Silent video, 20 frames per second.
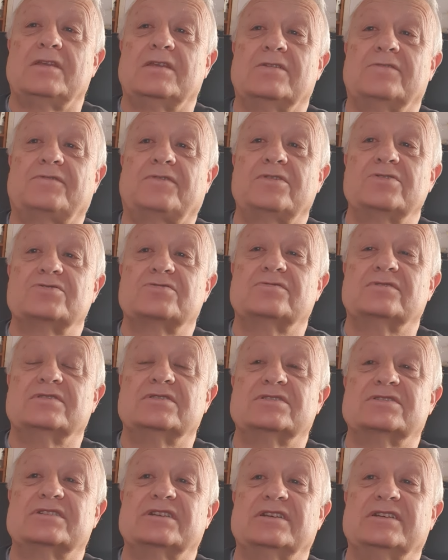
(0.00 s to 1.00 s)
first
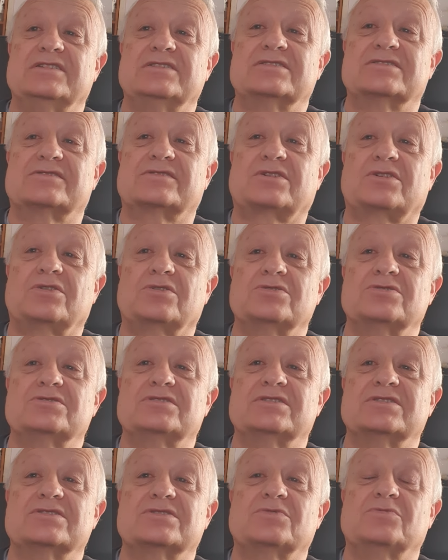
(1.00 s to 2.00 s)
one says,
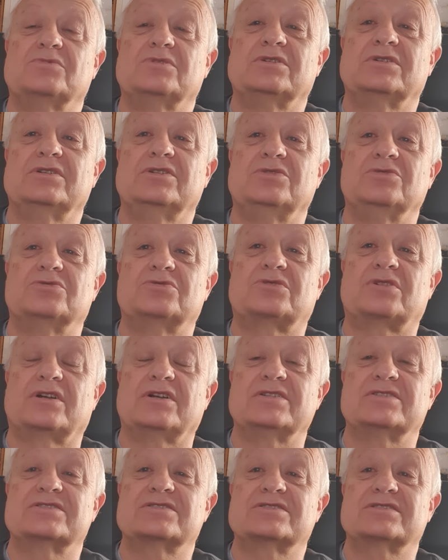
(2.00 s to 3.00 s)
cursed is the one who
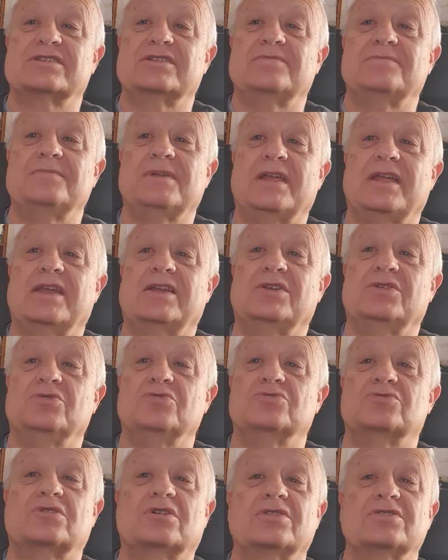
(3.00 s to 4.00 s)
trusts in man, who
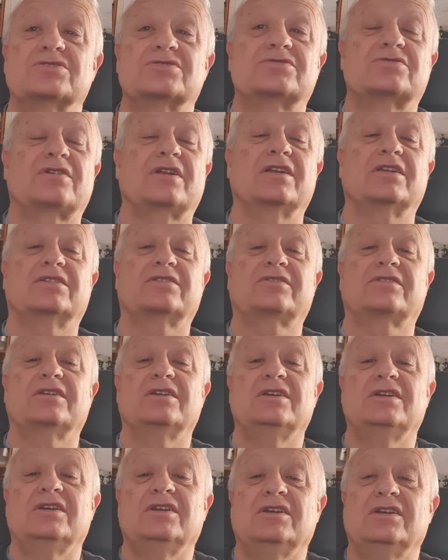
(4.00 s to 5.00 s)
draws strength
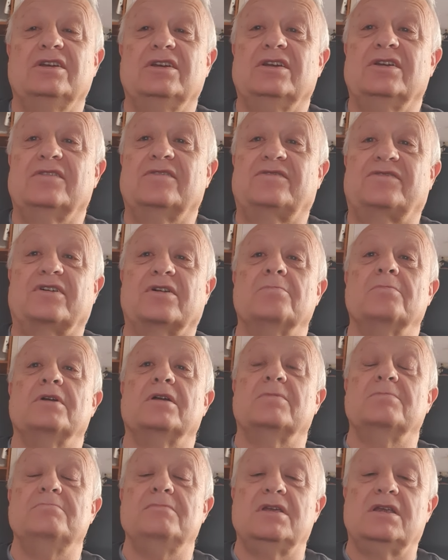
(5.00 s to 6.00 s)
from
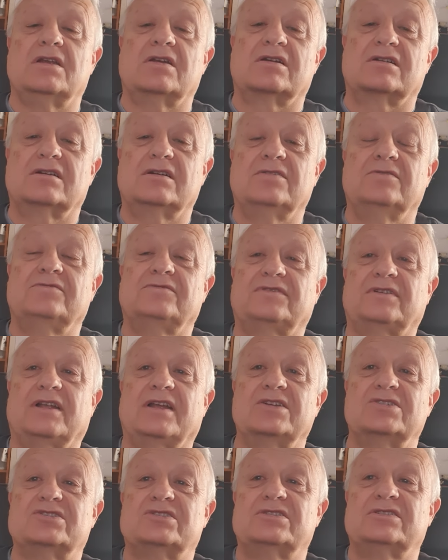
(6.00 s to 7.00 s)
mere
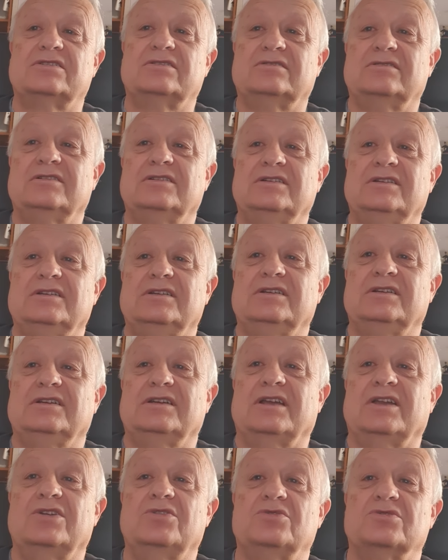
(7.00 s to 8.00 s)
flesh,
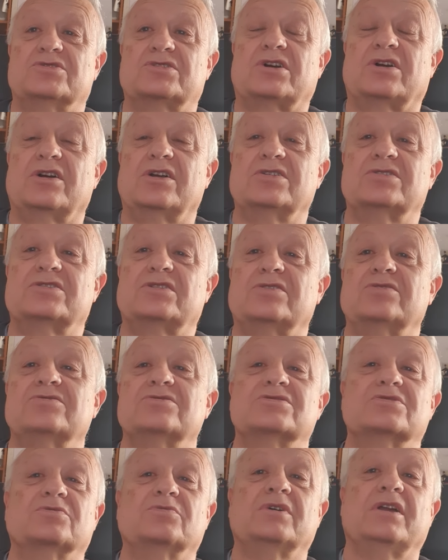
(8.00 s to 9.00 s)
and whose heart
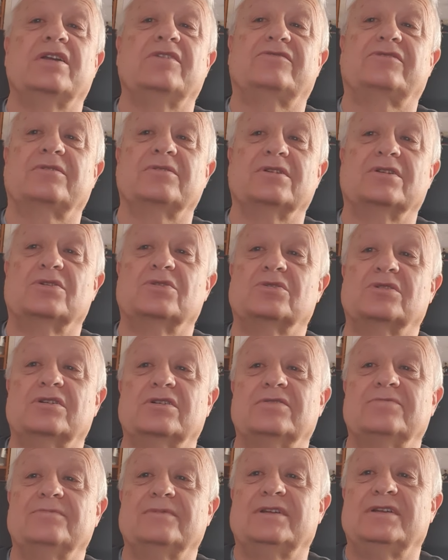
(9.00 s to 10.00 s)
turns away from the
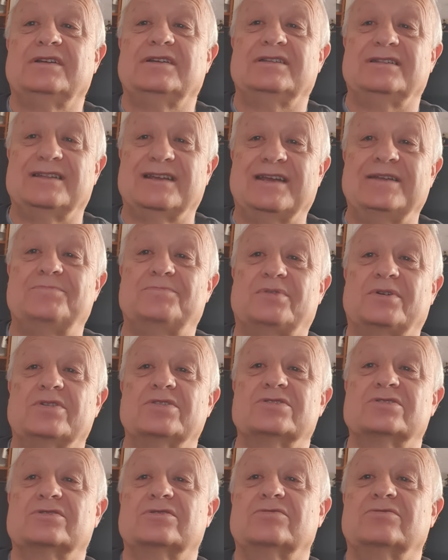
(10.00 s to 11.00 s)
Lord. That
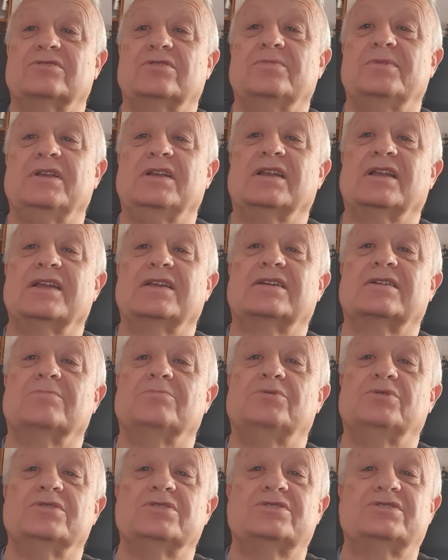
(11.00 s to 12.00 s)
person will be like a
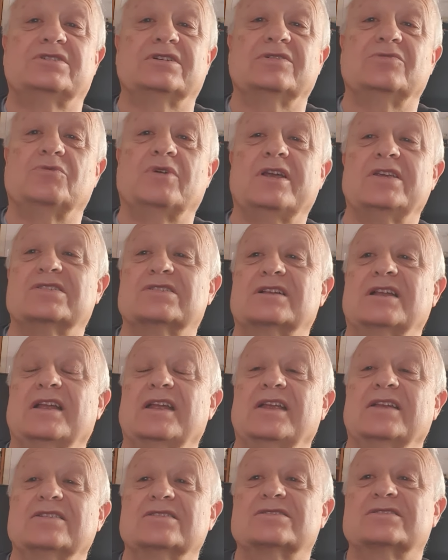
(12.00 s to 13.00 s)
bush in
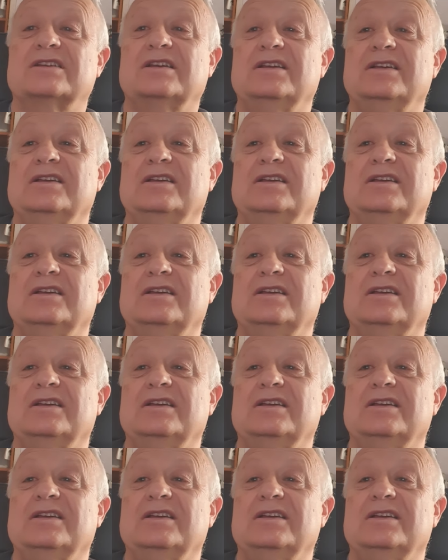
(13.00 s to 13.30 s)
wastelands.